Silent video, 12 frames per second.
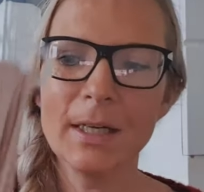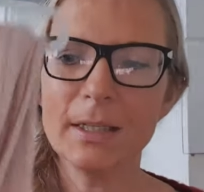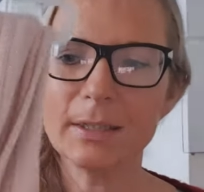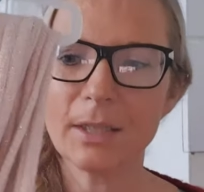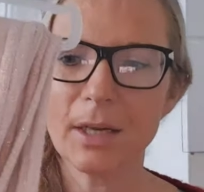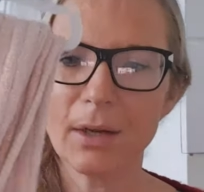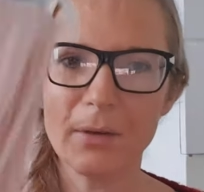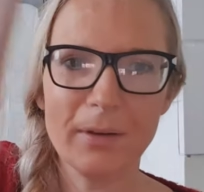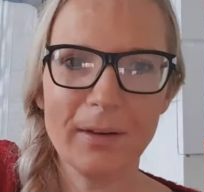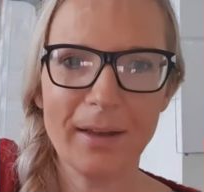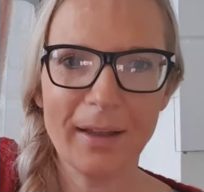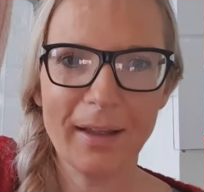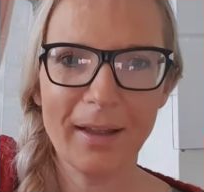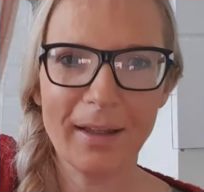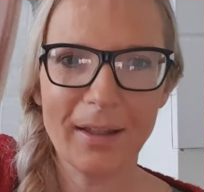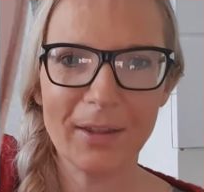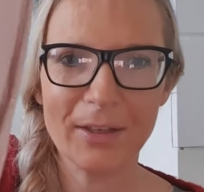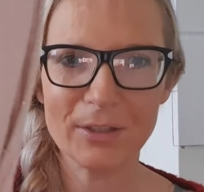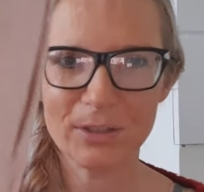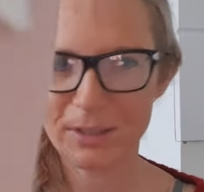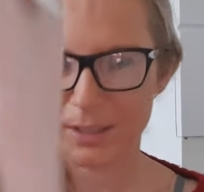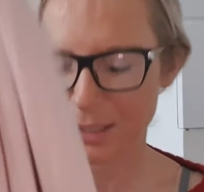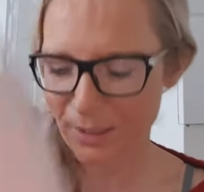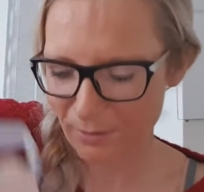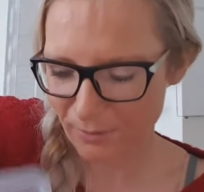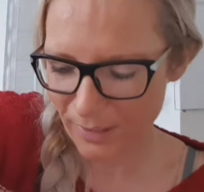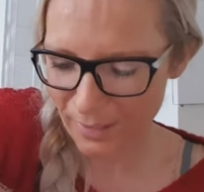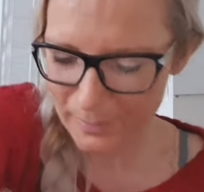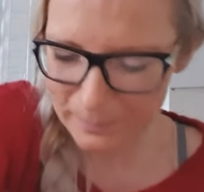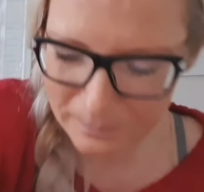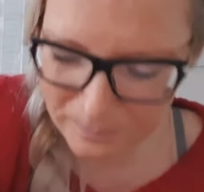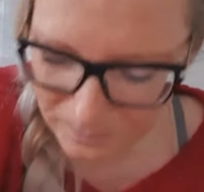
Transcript: So yeah, I think she's going to love that.